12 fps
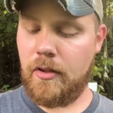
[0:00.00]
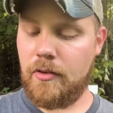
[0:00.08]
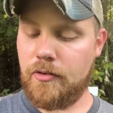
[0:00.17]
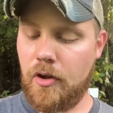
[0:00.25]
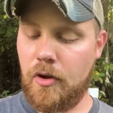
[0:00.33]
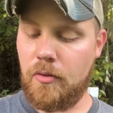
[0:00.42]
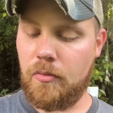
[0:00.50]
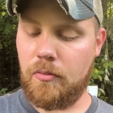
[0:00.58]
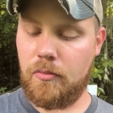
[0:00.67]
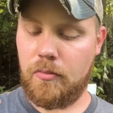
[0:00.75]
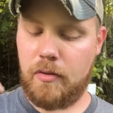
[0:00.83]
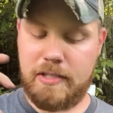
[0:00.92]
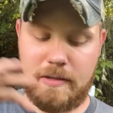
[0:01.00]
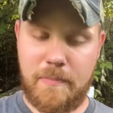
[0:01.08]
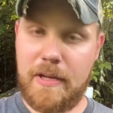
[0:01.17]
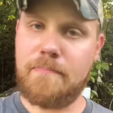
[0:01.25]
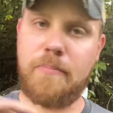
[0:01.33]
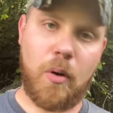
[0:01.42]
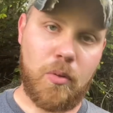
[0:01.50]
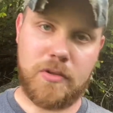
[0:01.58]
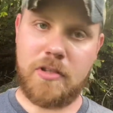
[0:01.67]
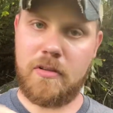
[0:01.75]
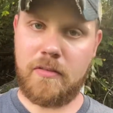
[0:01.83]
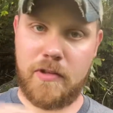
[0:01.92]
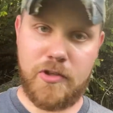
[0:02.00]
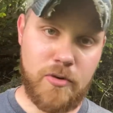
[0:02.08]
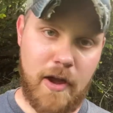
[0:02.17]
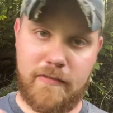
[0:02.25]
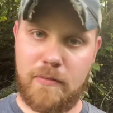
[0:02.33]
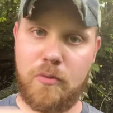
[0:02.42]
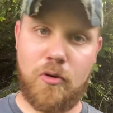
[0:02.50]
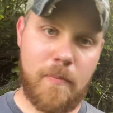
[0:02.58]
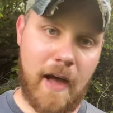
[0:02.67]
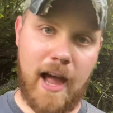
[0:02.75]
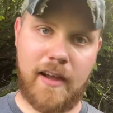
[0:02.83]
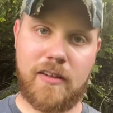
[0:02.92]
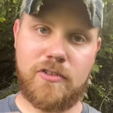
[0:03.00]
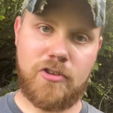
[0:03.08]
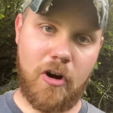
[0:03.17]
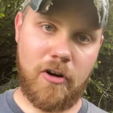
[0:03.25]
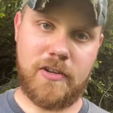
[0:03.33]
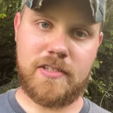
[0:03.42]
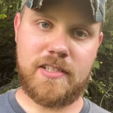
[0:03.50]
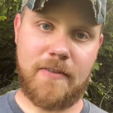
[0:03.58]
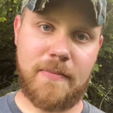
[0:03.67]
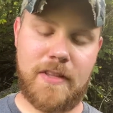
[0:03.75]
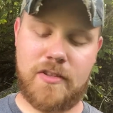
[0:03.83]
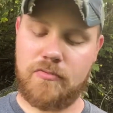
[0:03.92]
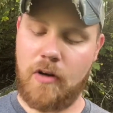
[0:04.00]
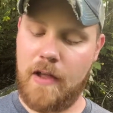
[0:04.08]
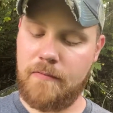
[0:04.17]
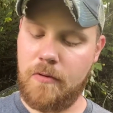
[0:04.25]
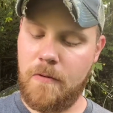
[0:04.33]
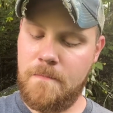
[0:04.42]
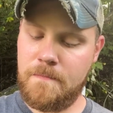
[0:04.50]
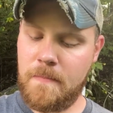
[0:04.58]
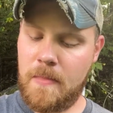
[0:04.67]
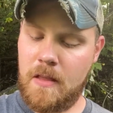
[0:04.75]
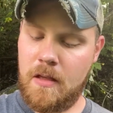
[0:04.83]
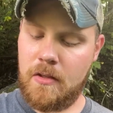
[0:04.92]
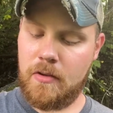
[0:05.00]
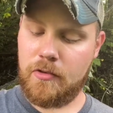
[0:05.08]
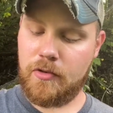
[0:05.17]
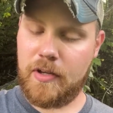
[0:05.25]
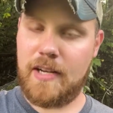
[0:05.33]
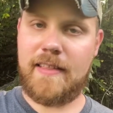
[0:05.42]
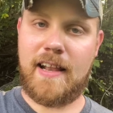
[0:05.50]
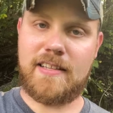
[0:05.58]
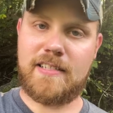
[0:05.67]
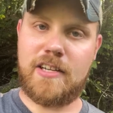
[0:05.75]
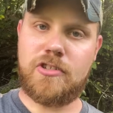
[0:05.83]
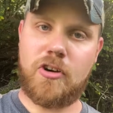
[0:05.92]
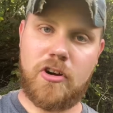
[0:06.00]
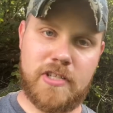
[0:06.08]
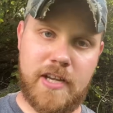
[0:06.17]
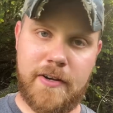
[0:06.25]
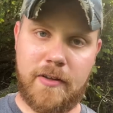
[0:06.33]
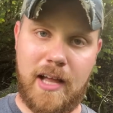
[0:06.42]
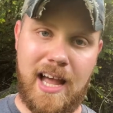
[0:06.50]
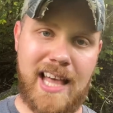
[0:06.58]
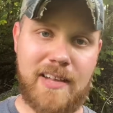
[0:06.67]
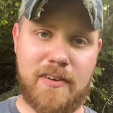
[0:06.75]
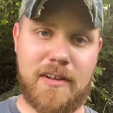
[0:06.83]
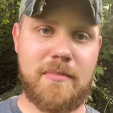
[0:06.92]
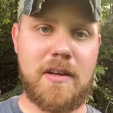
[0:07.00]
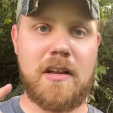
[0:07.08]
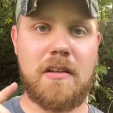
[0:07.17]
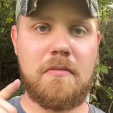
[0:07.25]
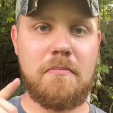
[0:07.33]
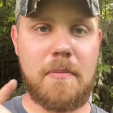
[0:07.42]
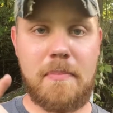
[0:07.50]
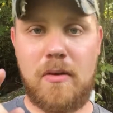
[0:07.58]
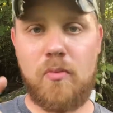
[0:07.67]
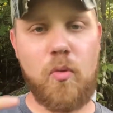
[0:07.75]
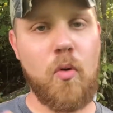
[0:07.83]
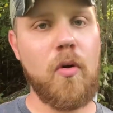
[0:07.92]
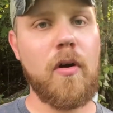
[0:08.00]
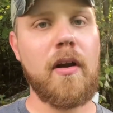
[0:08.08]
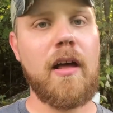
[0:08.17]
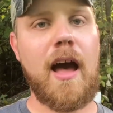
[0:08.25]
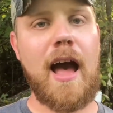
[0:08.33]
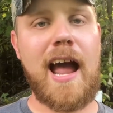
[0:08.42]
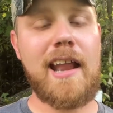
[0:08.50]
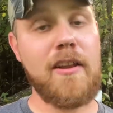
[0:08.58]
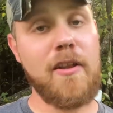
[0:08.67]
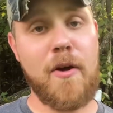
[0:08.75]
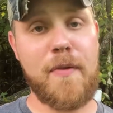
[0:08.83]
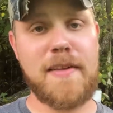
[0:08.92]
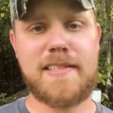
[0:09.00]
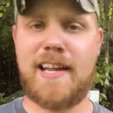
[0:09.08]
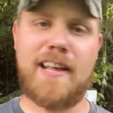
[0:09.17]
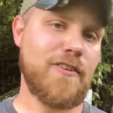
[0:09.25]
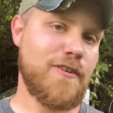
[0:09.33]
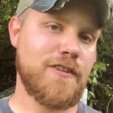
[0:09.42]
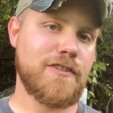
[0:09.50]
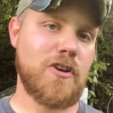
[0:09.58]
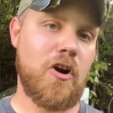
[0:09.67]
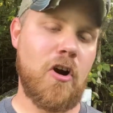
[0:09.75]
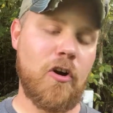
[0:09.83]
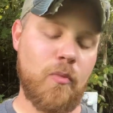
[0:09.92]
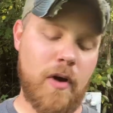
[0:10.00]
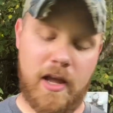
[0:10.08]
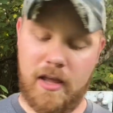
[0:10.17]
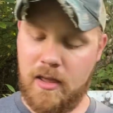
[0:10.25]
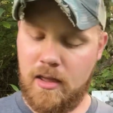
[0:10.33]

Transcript: So it's a big bolt that you have to pull back and charge and stuff with this rifle. So getting that extended charging handle, I highly recommend, but be warned, I didn't know this, and I learned this the hard way.